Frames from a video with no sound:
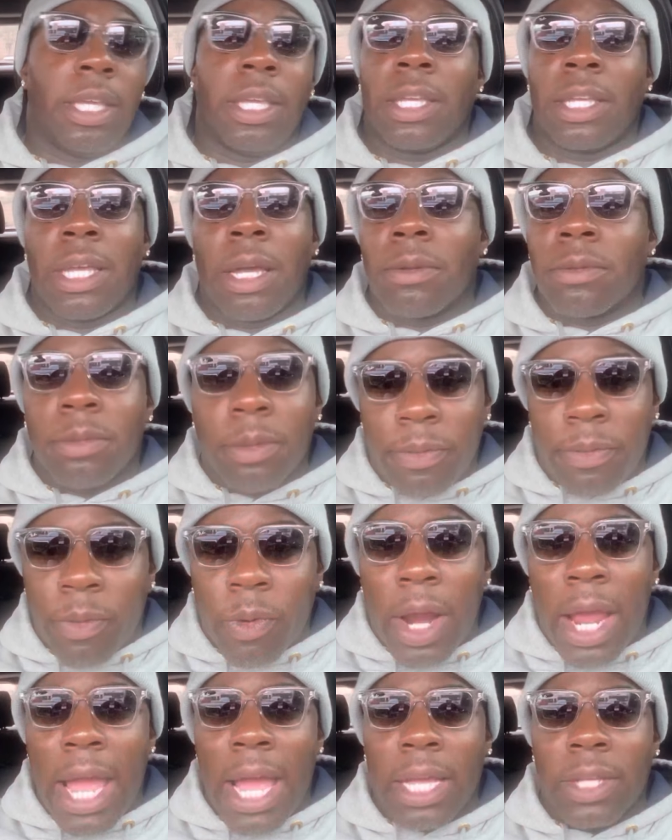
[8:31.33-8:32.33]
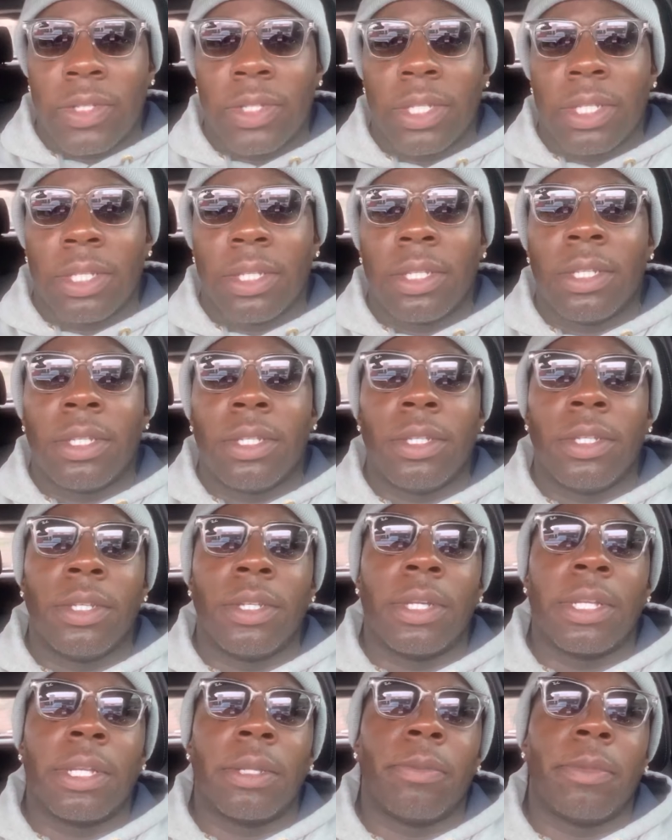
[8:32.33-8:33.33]
comes before action. You
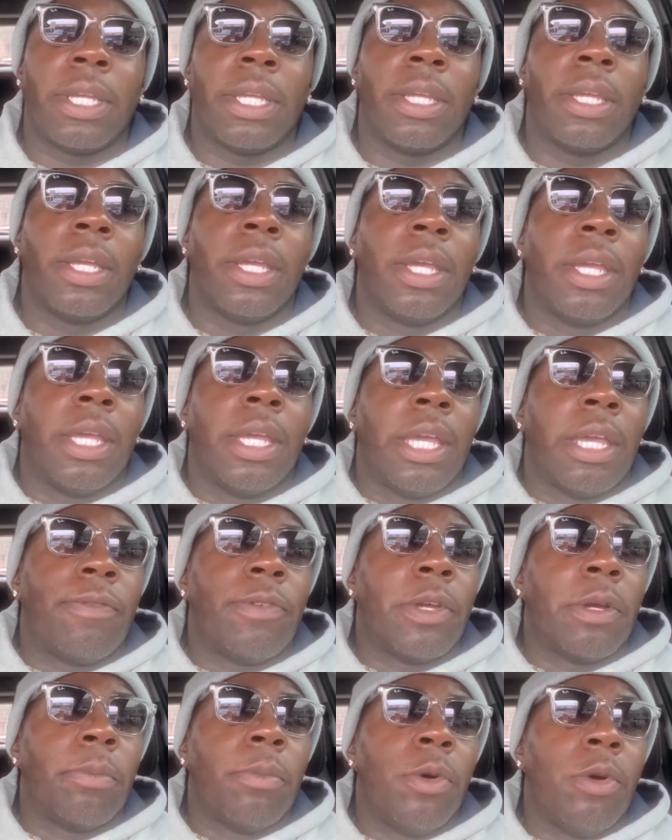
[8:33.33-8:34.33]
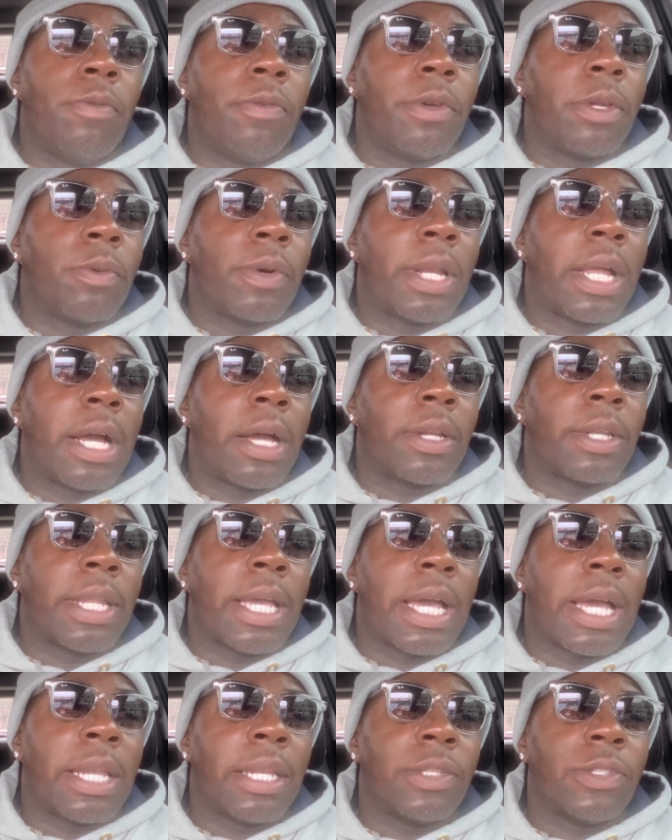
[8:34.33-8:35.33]
know what I mean? If you're moving without
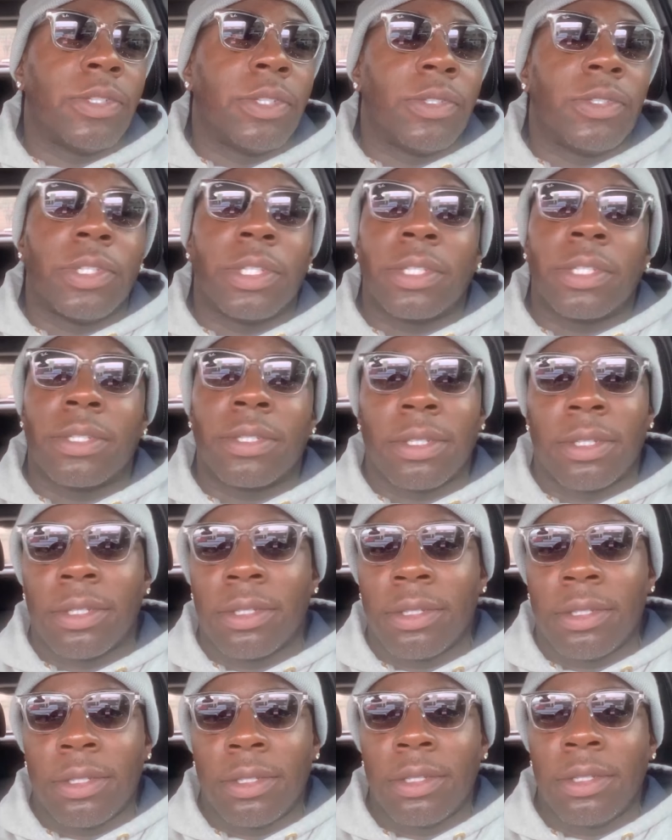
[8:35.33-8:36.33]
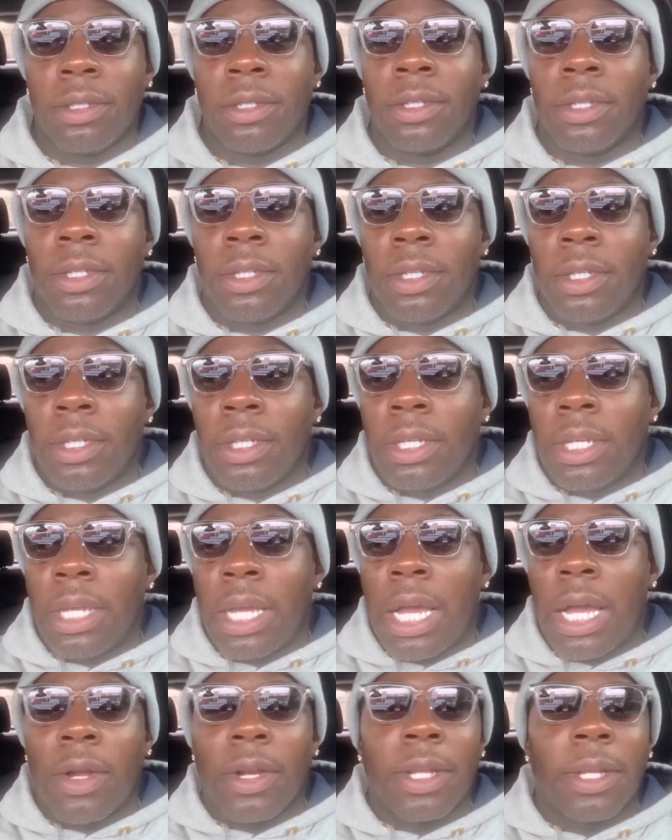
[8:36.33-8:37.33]
knowledge, you're just
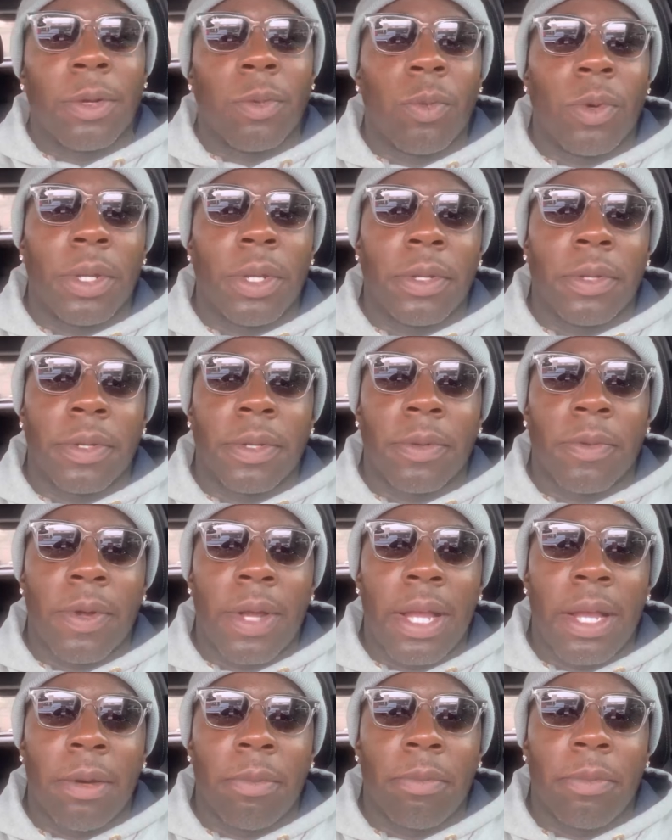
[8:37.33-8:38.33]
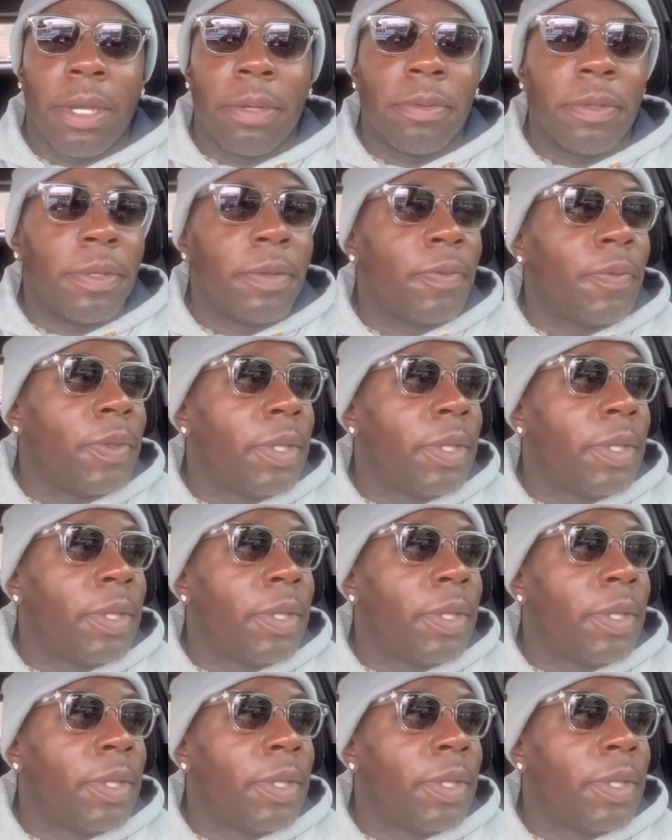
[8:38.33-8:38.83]
out here wandering around, baby.